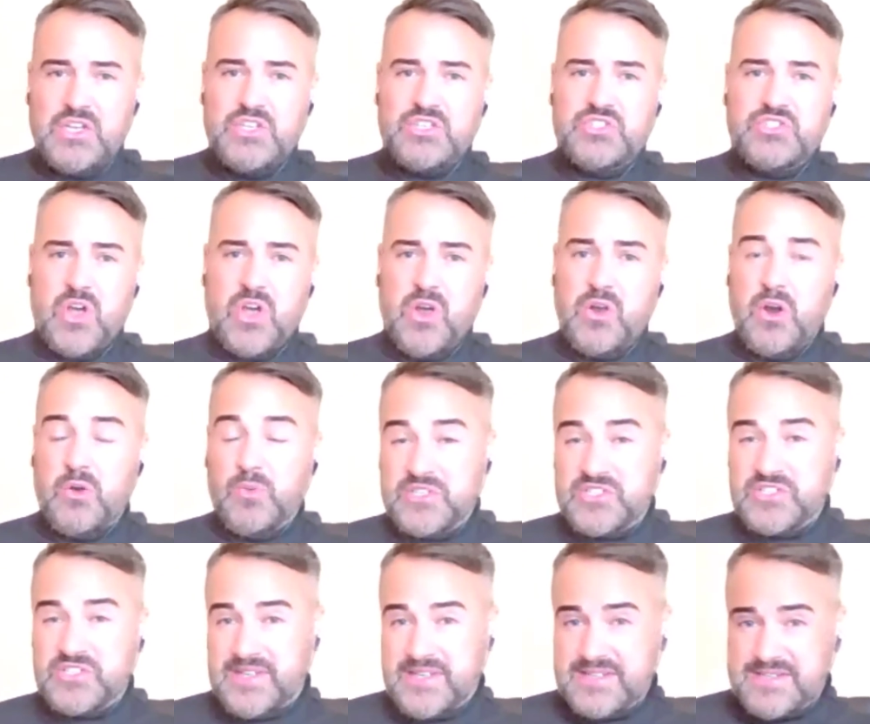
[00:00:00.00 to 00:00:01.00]
Joe
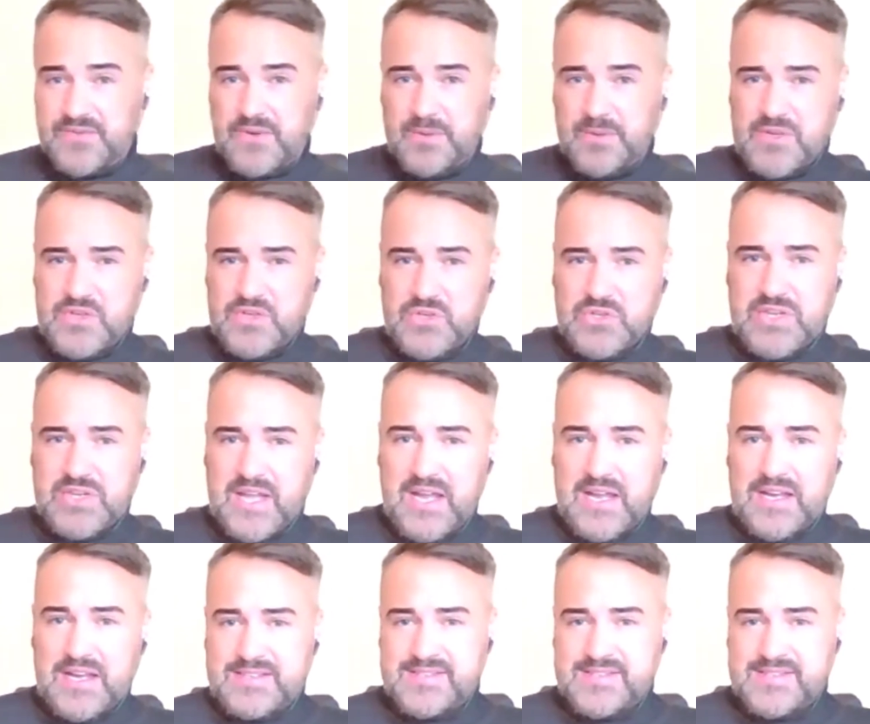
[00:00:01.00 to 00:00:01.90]
originally is from the UK,